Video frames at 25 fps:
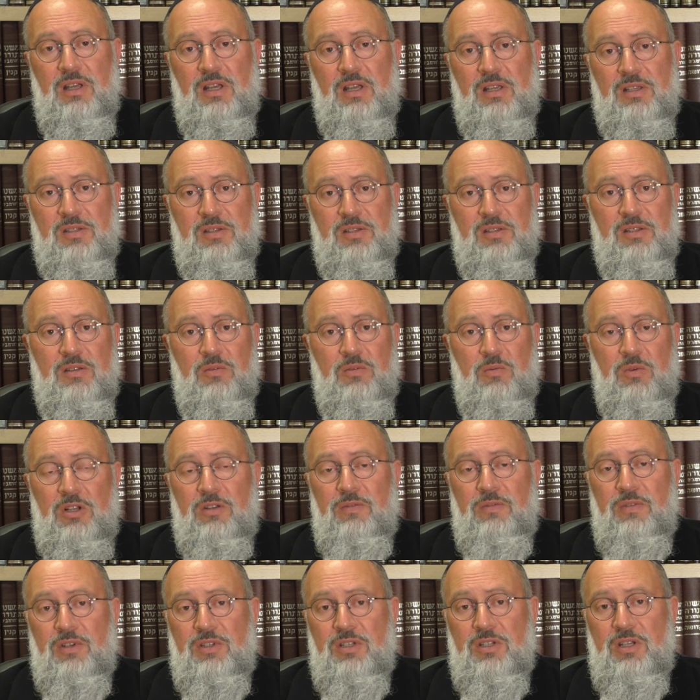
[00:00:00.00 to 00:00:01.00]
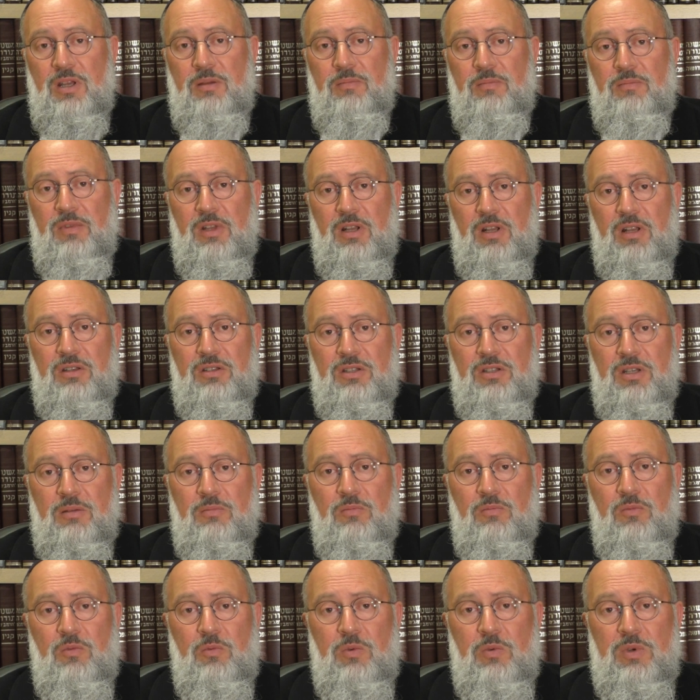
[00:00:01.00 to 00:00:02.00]
as the will of Hashem, that
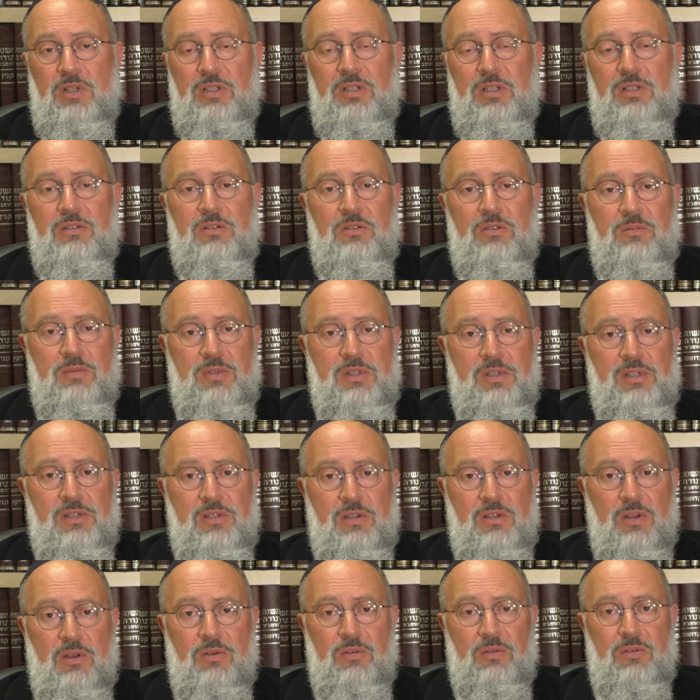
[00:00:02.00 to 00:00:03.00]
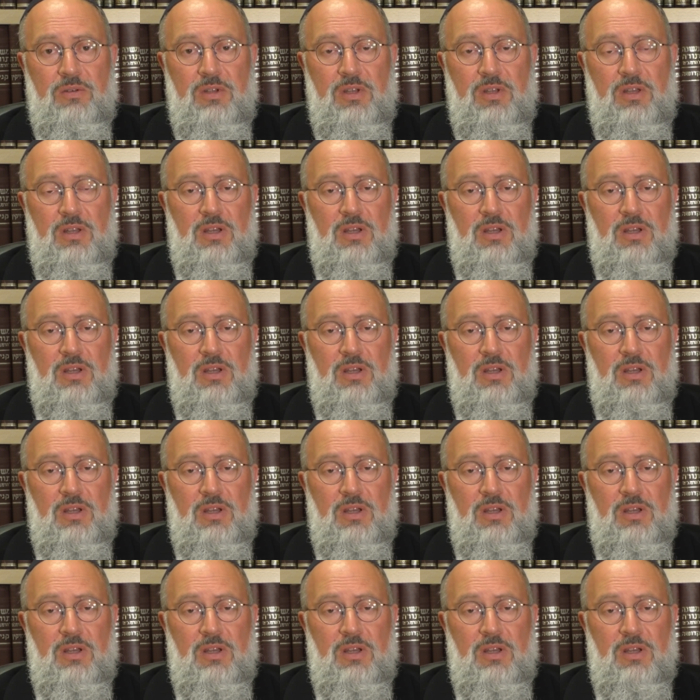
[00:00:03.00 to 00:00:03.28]
Hashem willed it to be so.